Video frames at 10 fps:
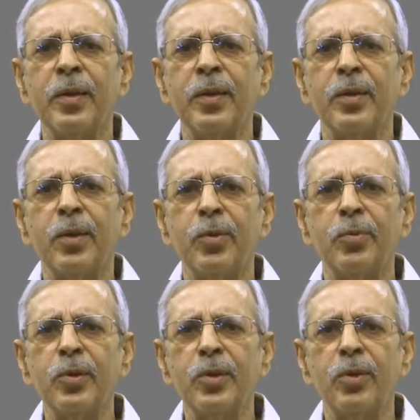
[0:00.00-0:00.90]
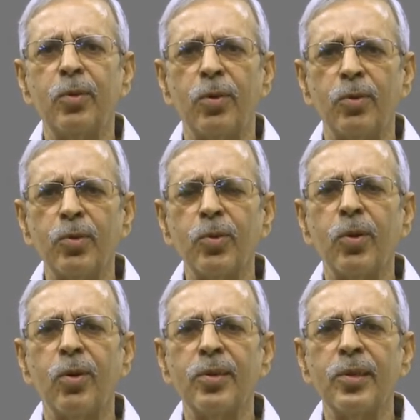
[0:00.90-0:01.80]
Now, we also
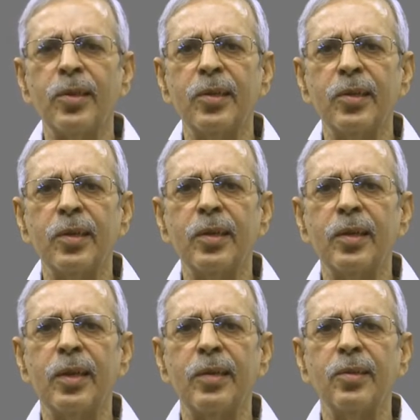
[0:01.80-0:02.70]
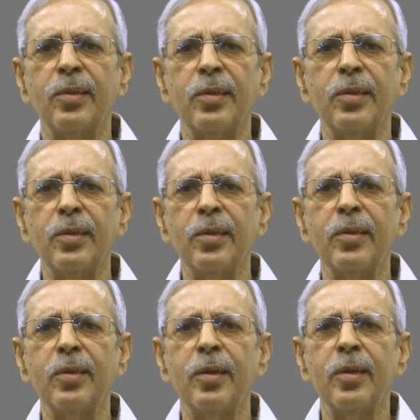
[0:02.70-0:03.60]
call the theory K as the
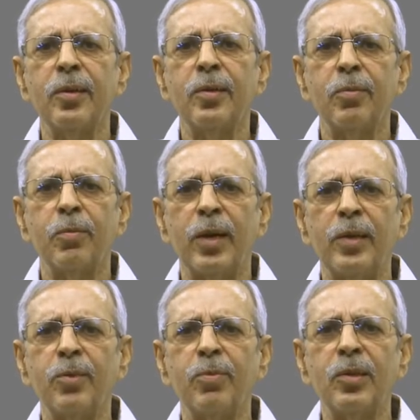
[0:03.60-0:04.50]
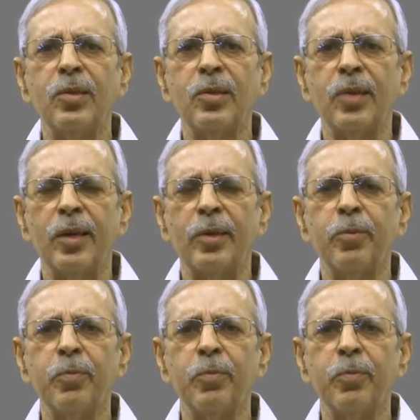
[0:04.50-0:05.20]
Indian management style,